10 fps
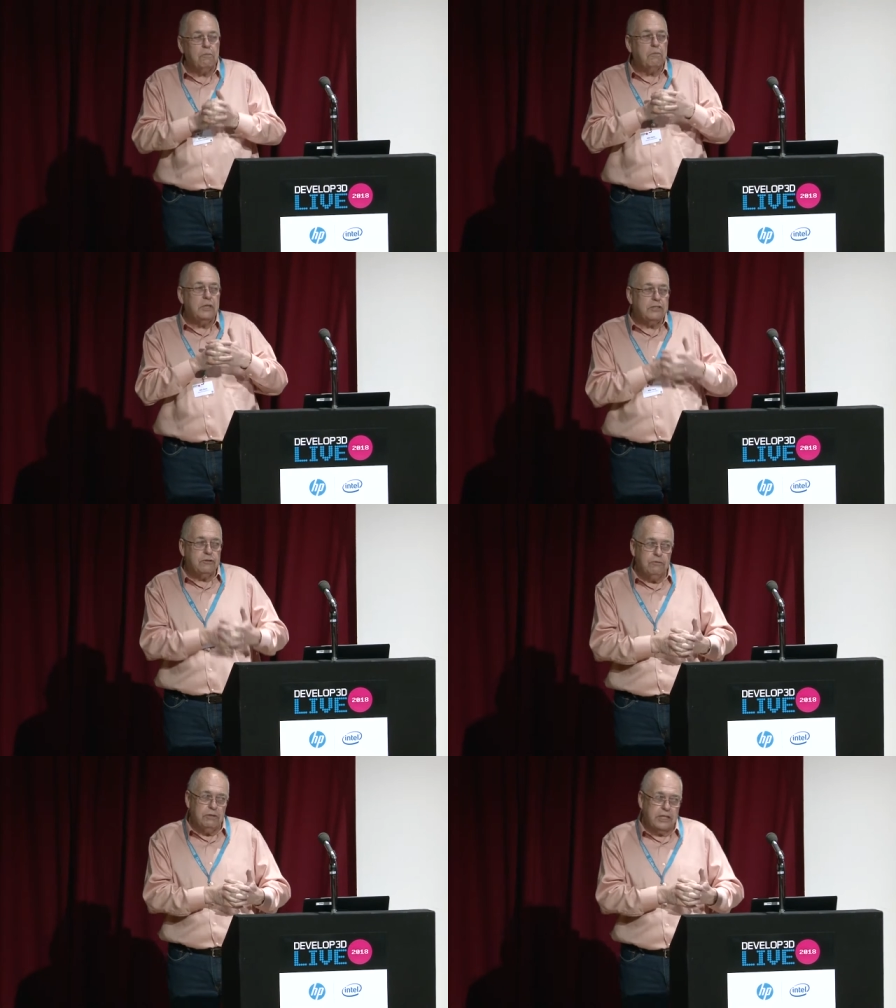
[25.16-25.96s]
we
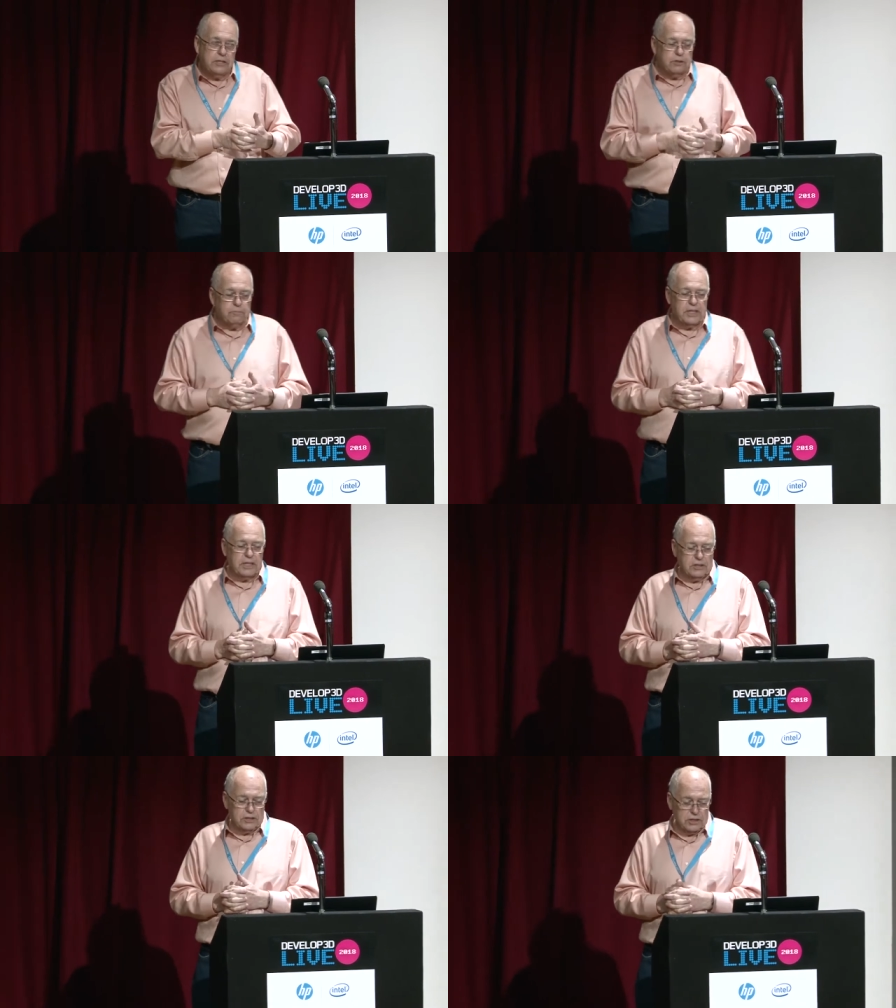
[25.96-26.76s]
do need to be
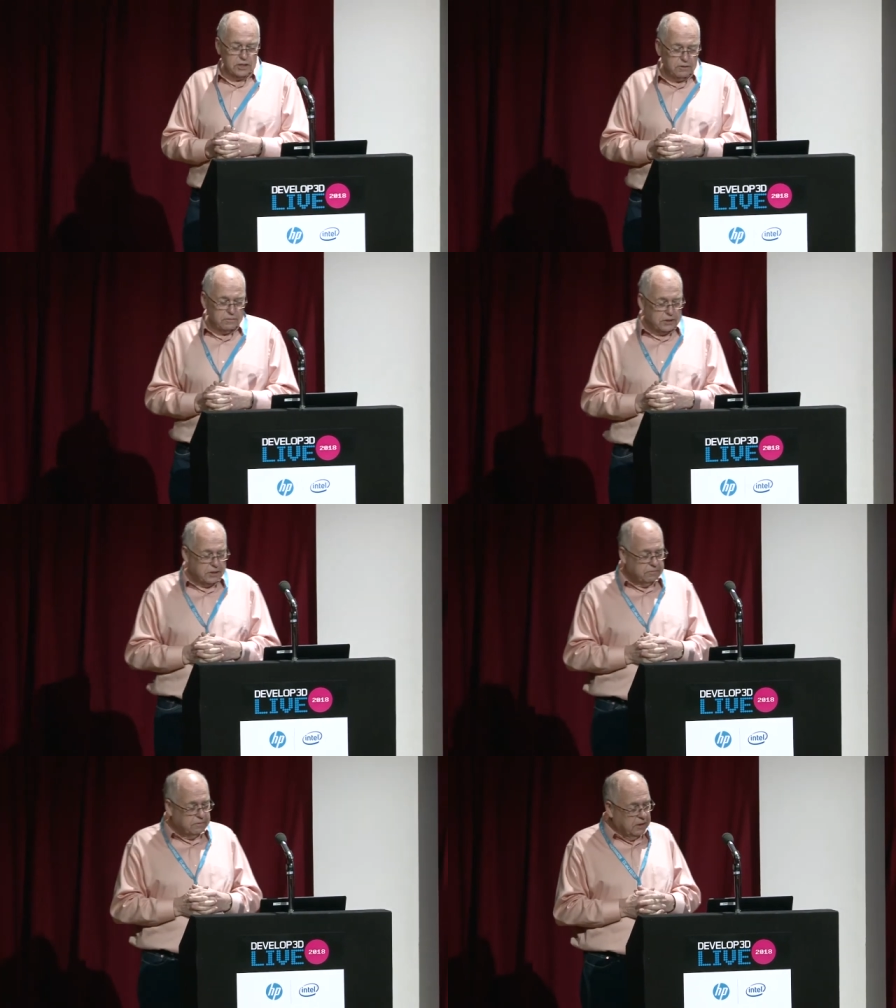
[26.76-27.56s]

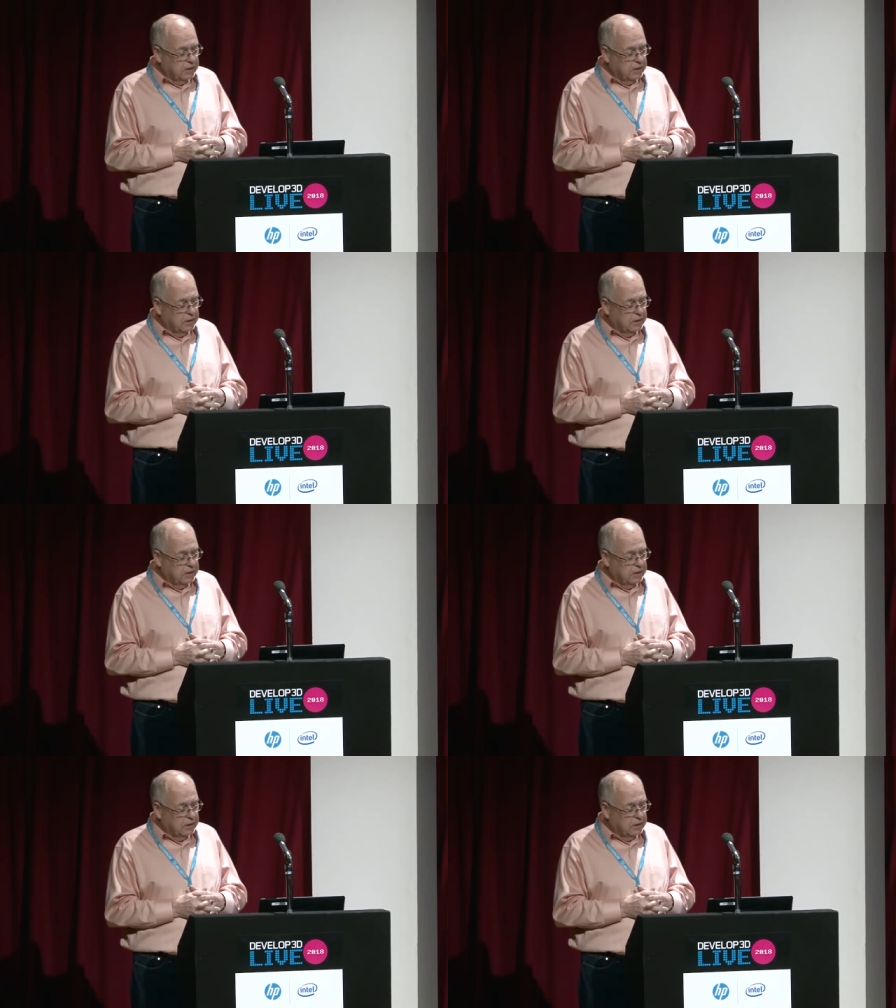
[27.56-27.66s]
conservative.